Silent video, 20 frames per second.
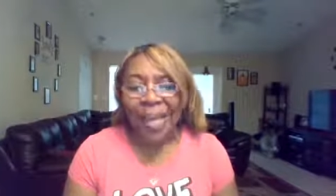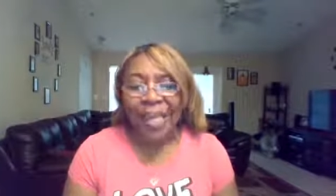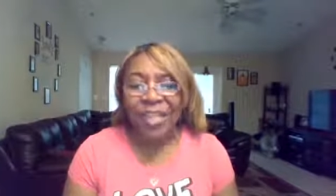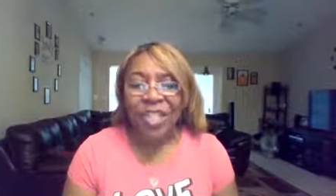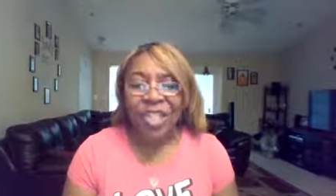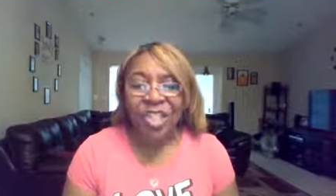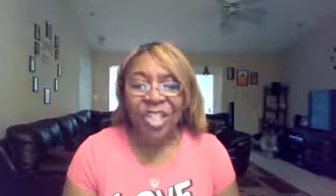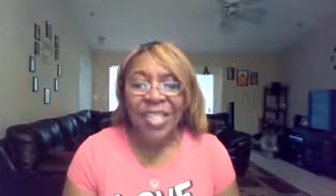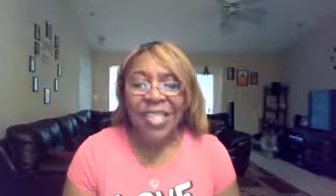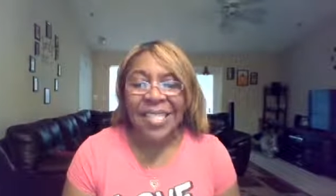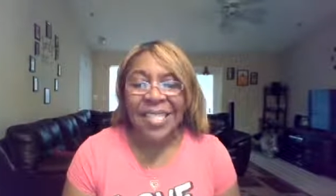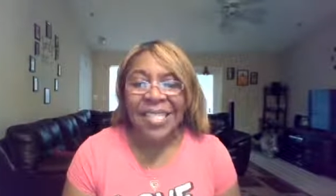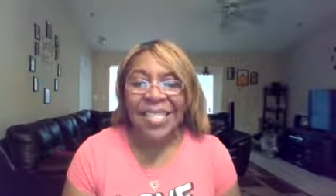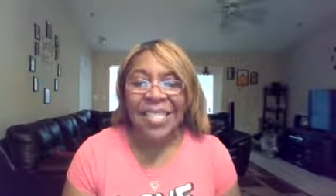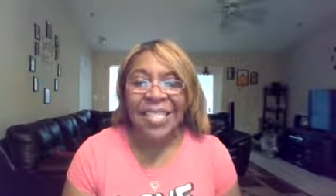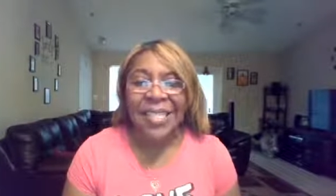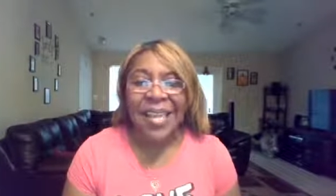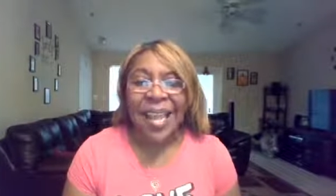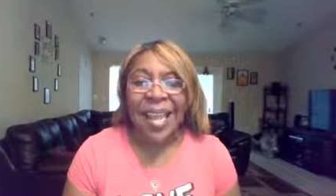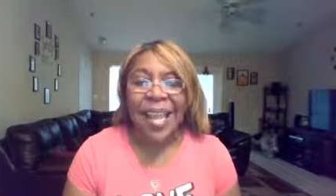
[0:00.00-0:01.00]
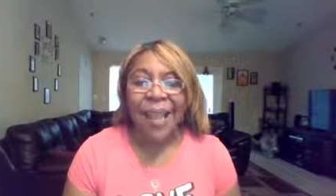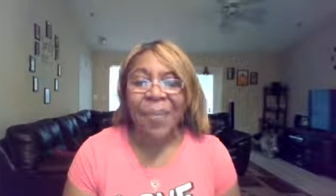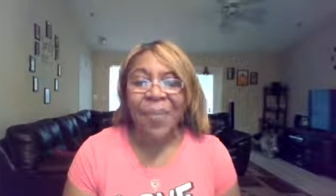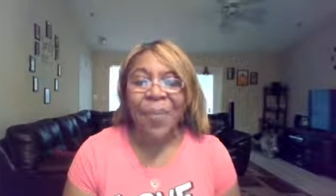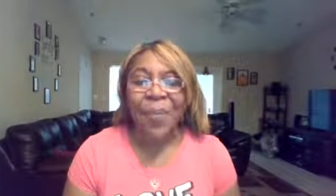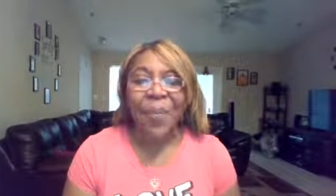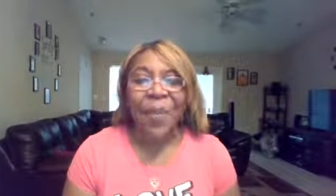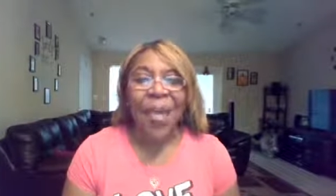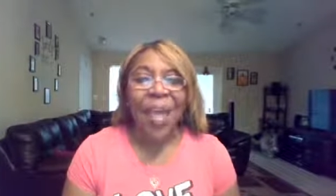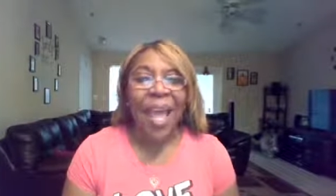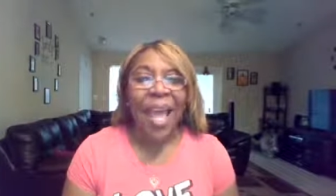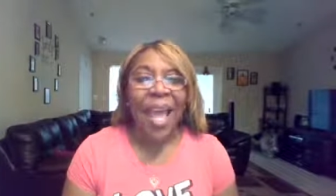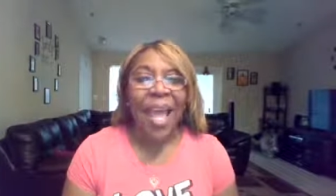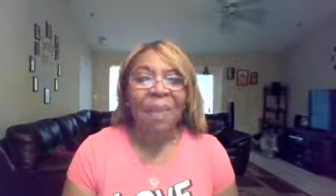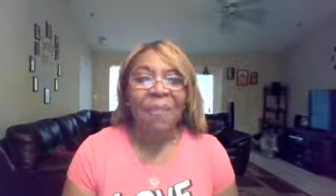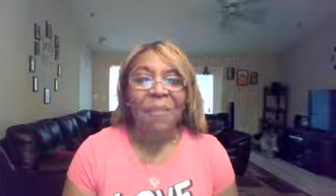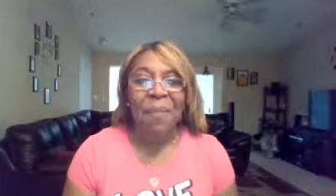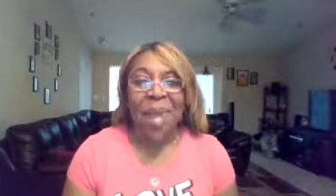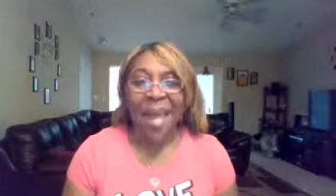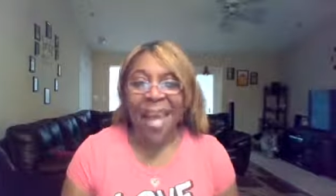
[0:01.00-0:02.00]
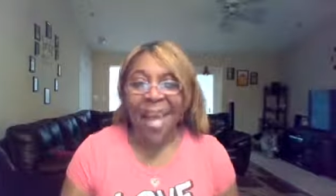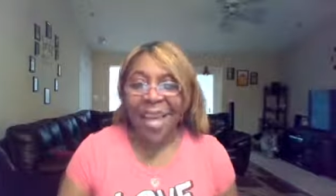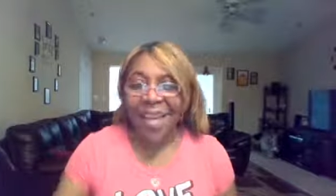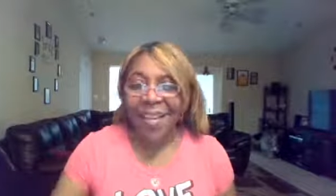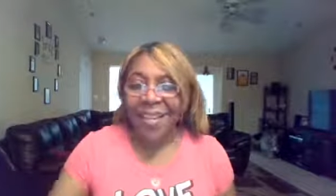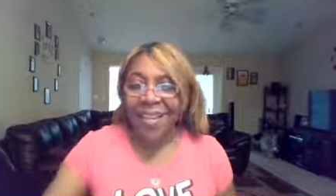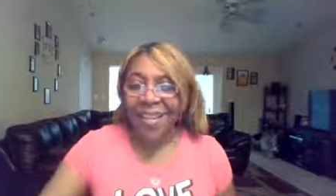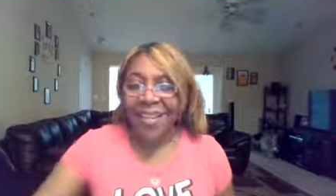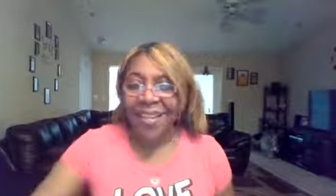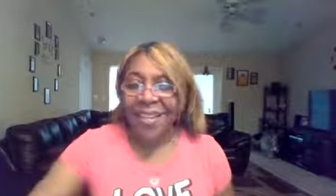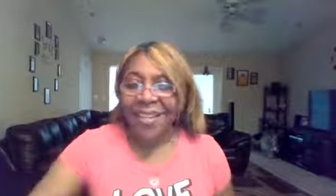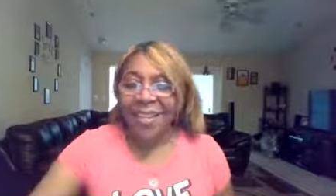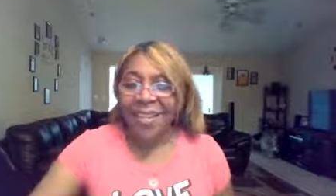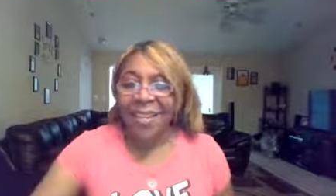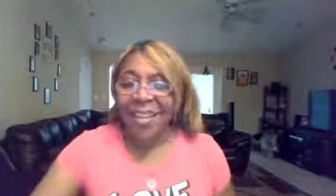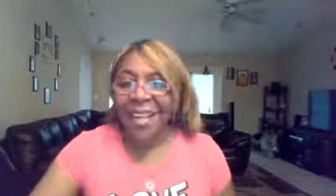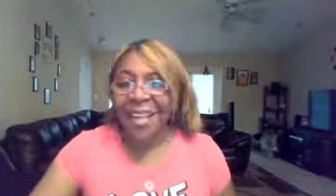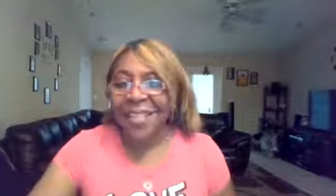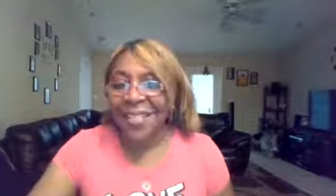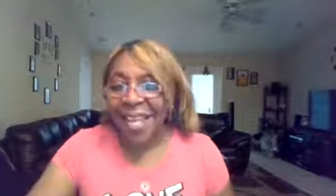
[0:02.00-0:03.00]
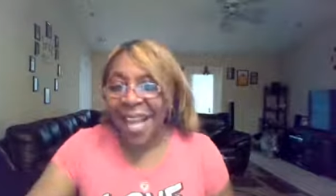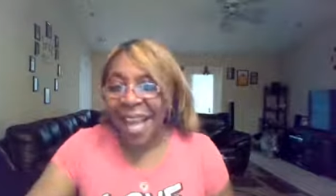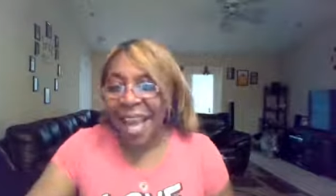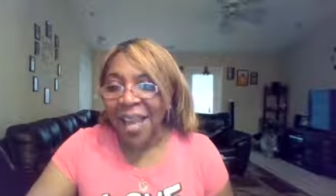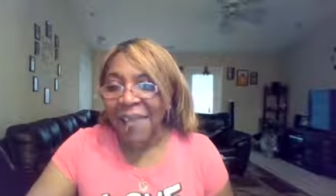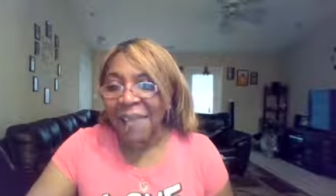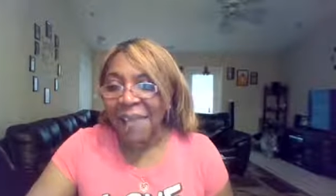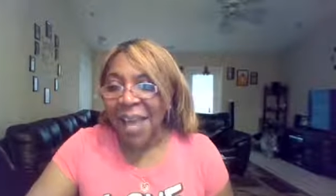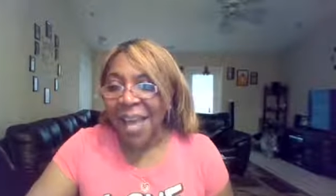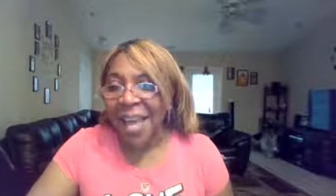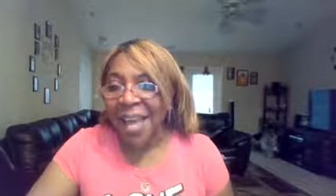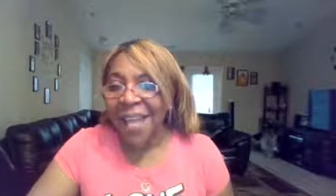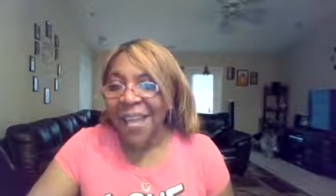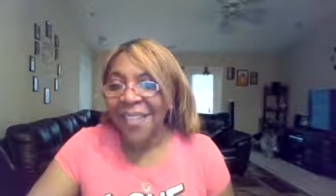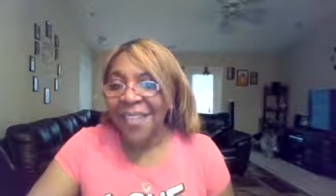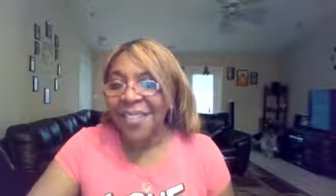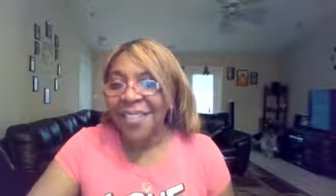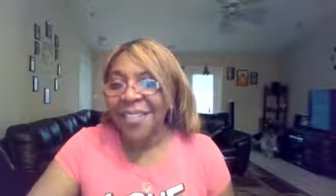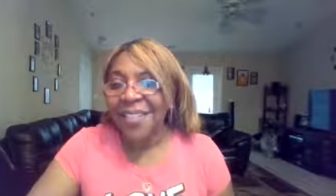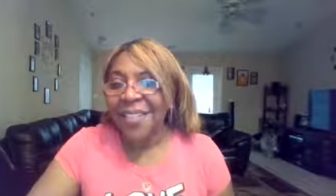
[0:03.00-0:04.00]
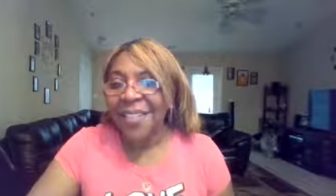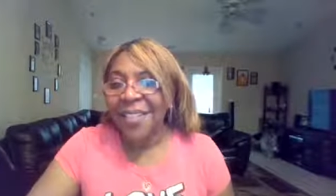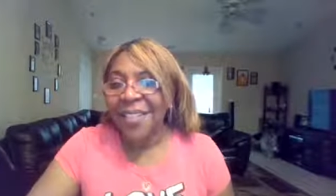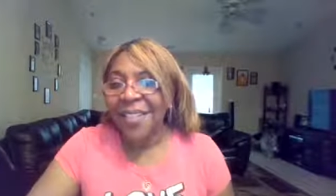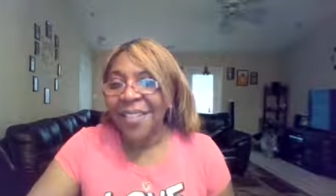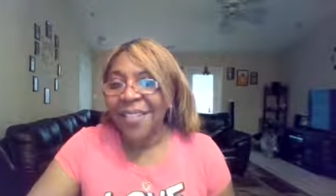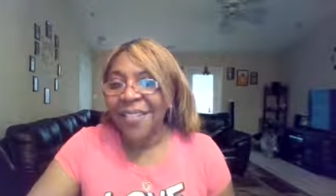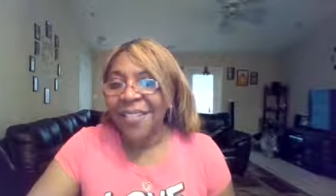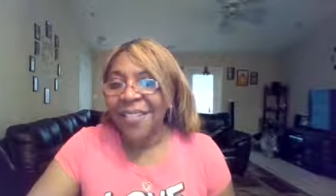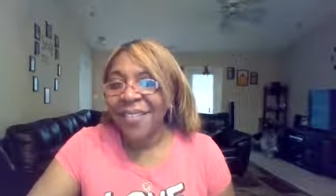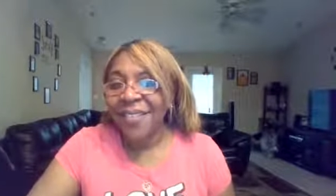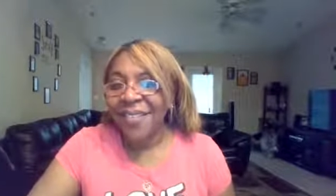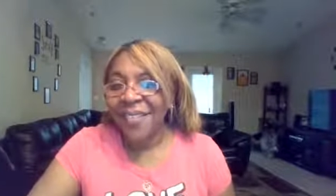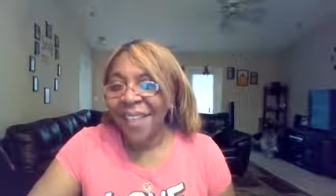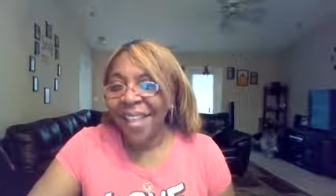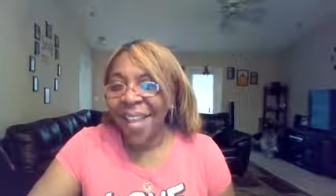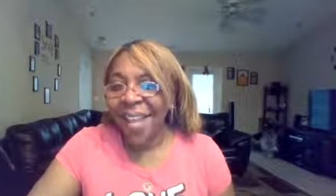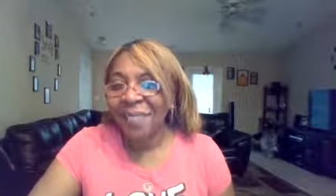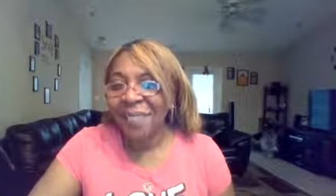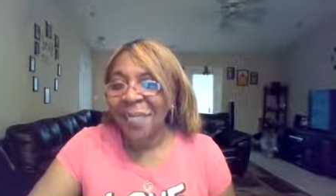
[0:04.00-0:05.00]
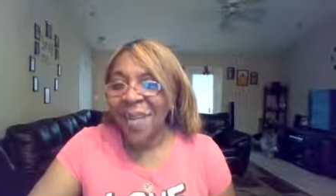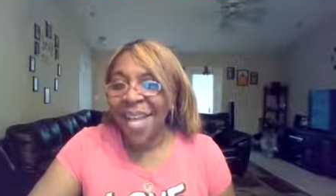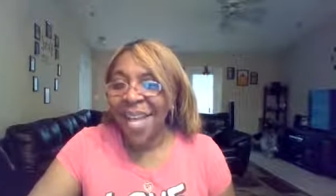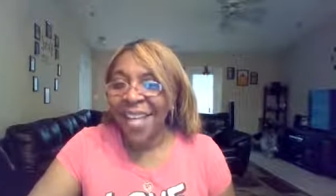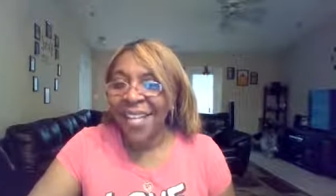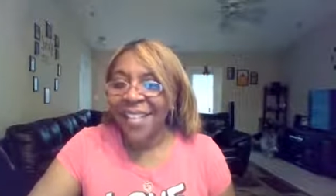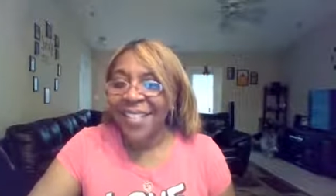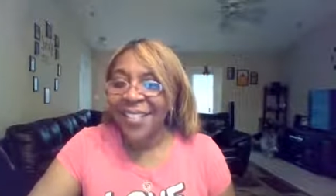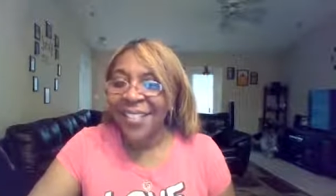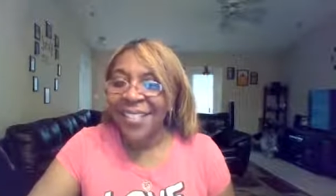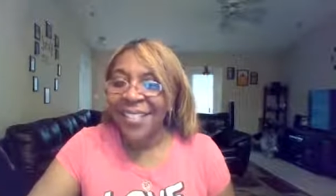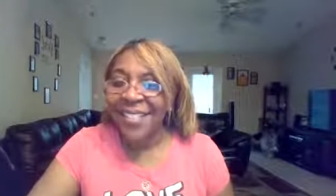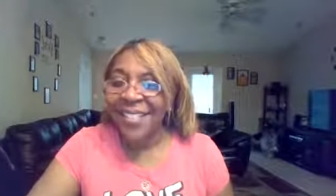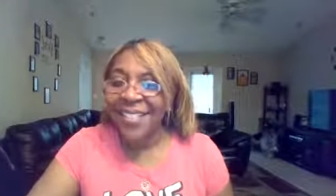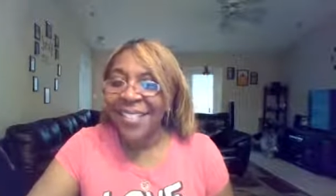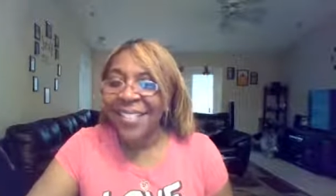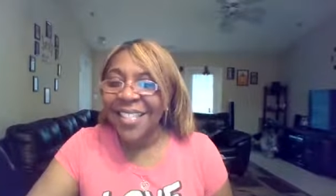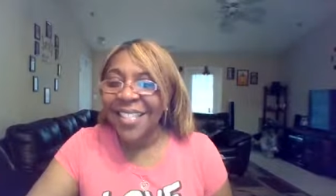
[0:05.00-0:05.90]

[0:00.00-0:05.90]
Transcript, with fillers: In Jesus' name, amen and amen. Amen.